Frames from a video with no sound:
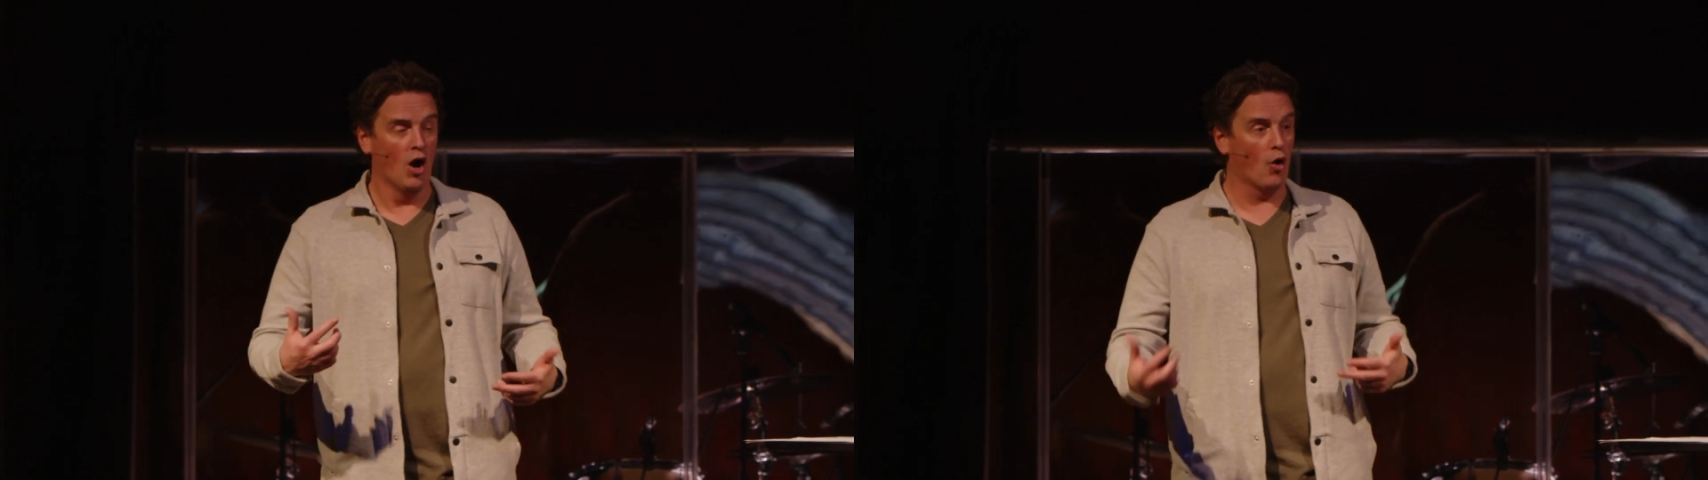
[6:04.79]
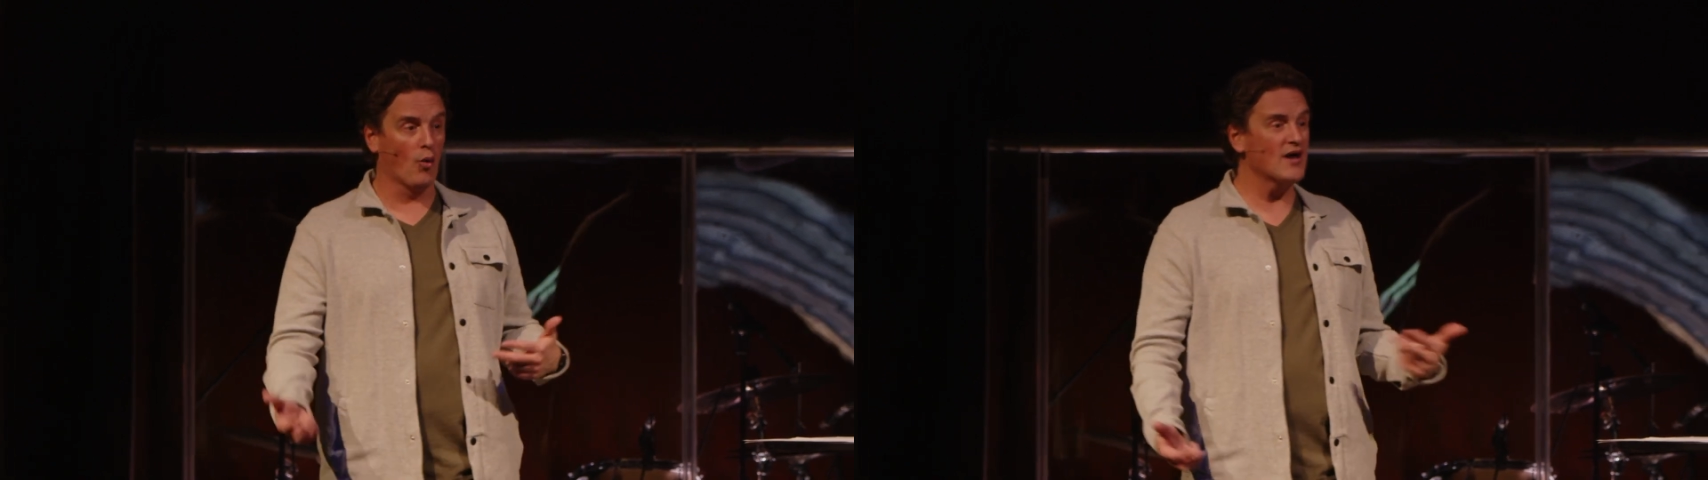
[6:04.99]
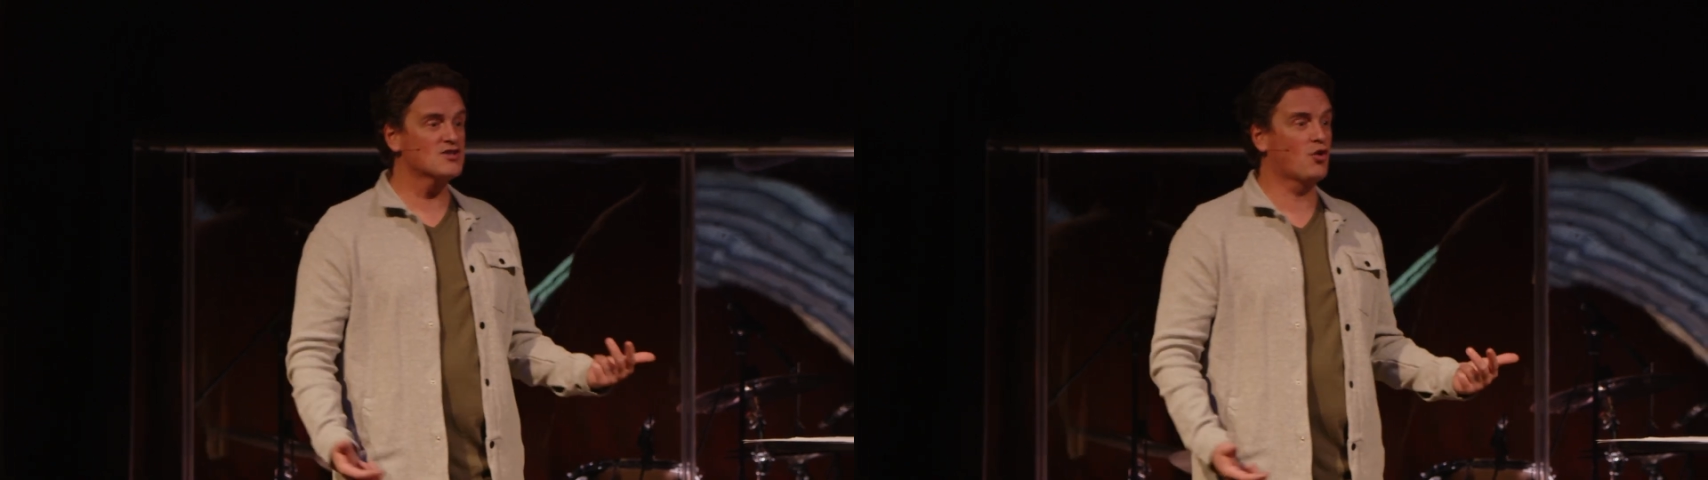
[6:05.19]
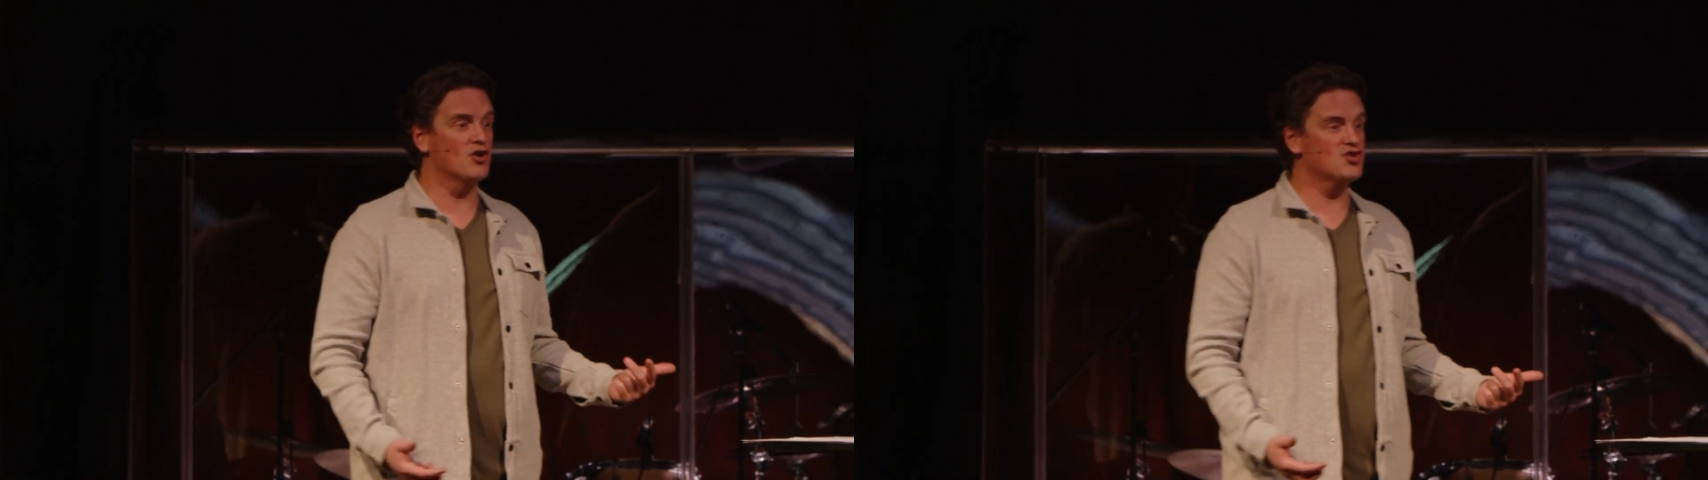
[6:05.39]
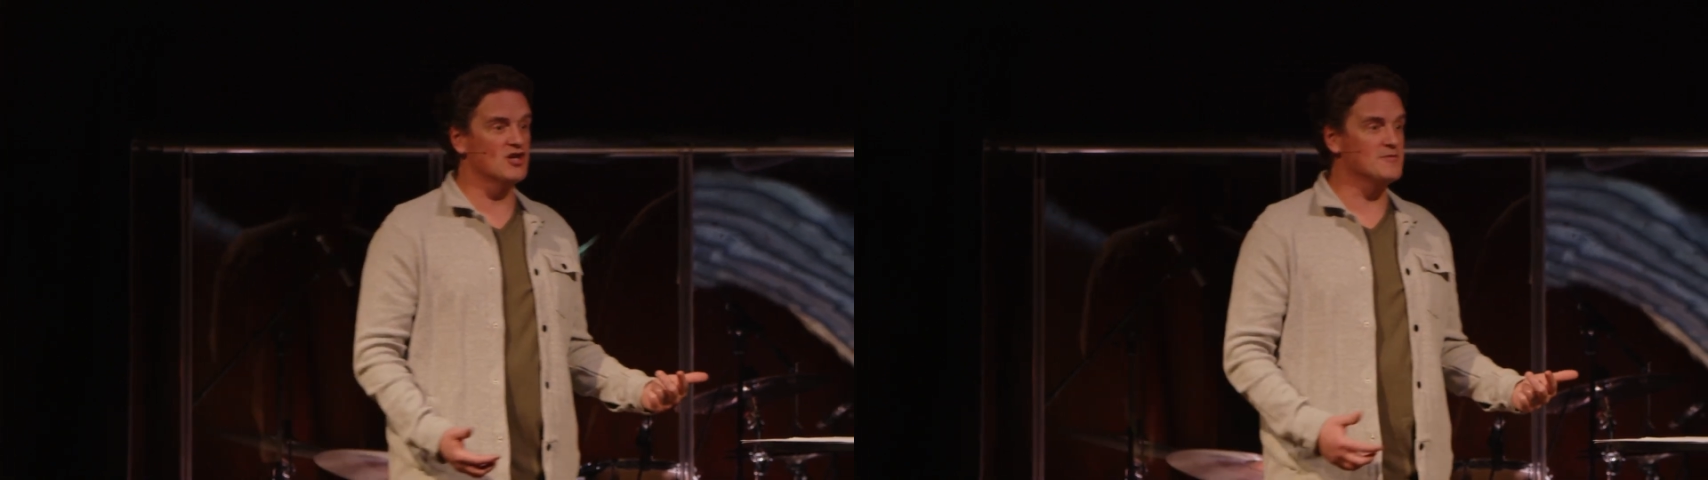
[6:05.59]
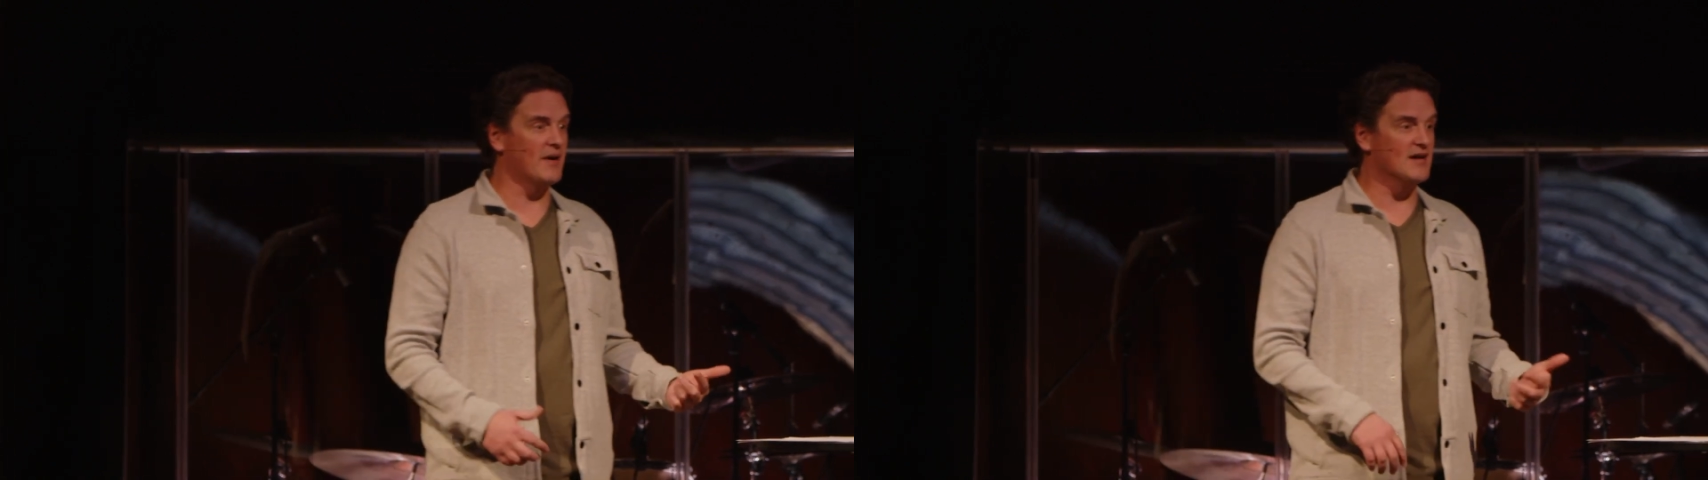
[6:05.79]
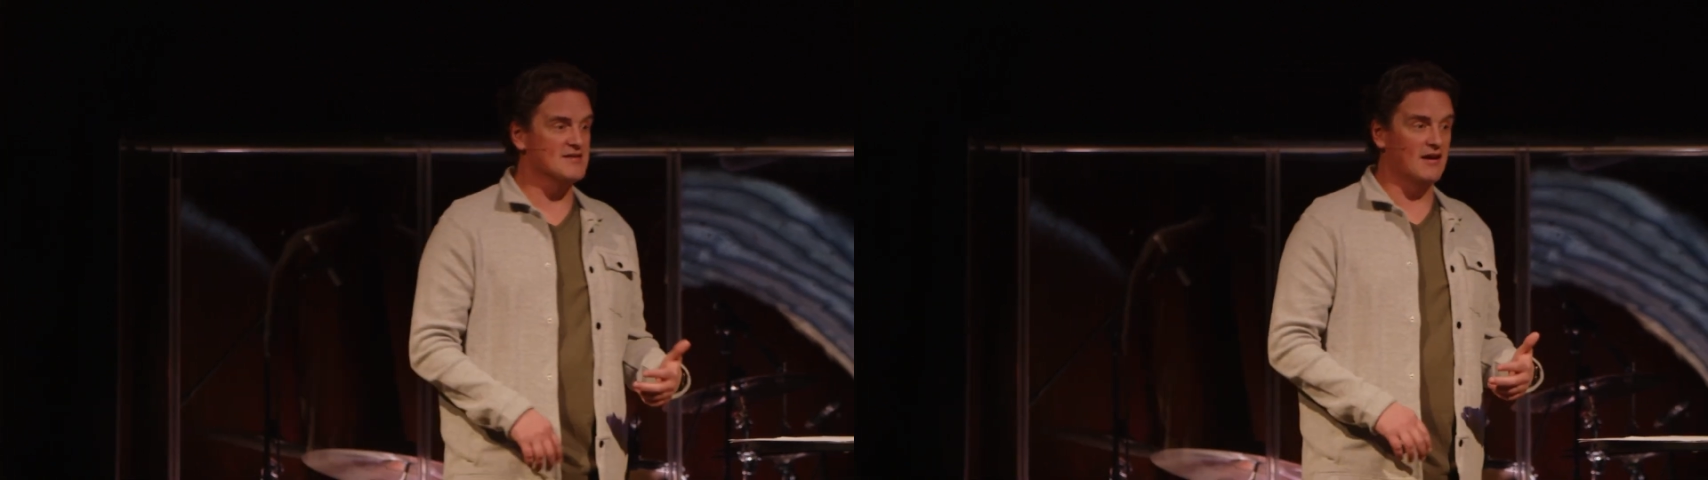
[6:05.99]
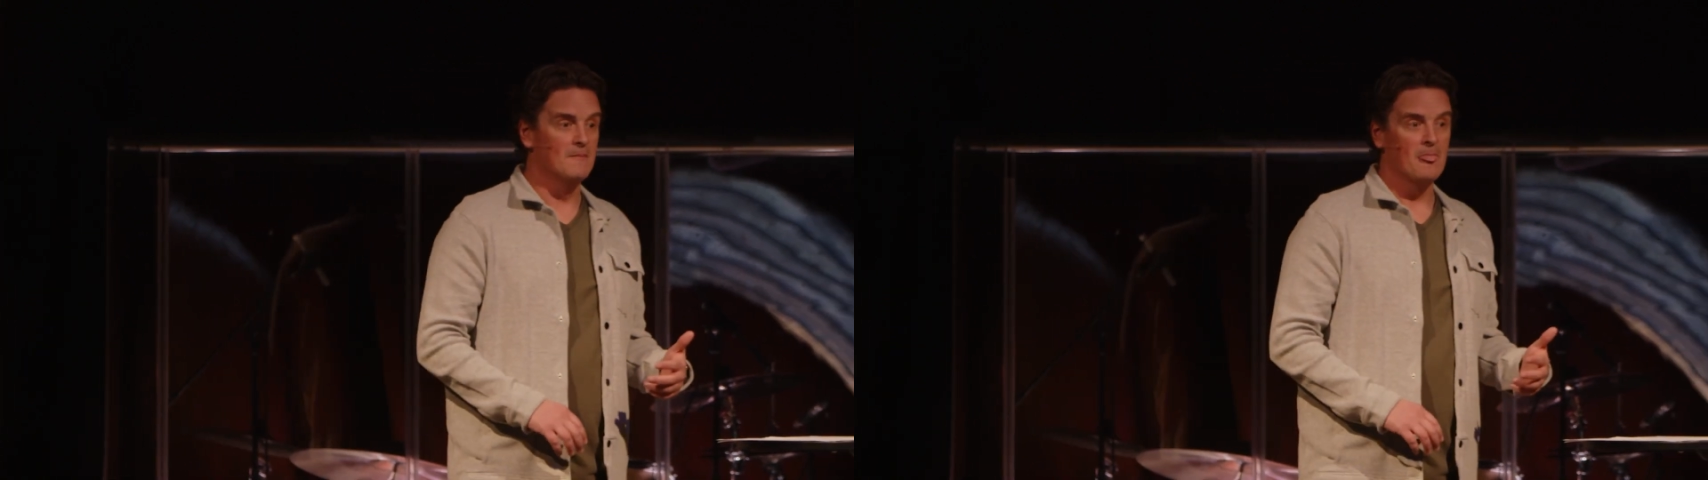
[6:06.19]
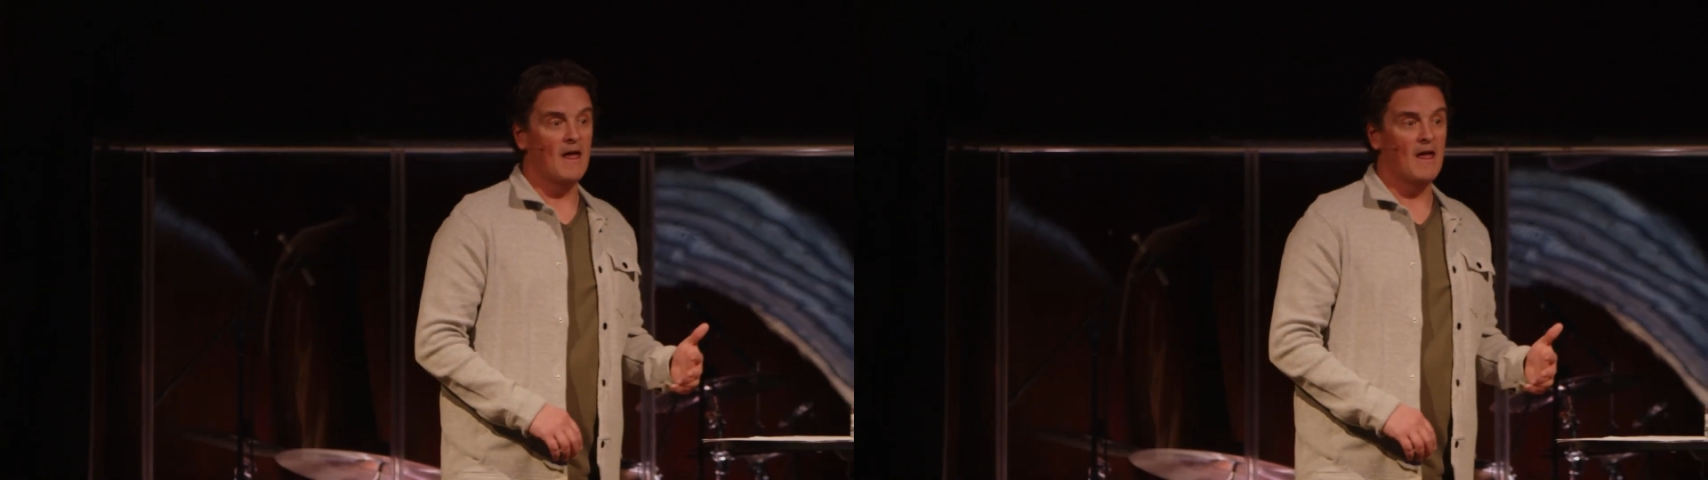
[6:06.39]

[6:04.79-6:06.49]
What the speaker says: arrest Christians because they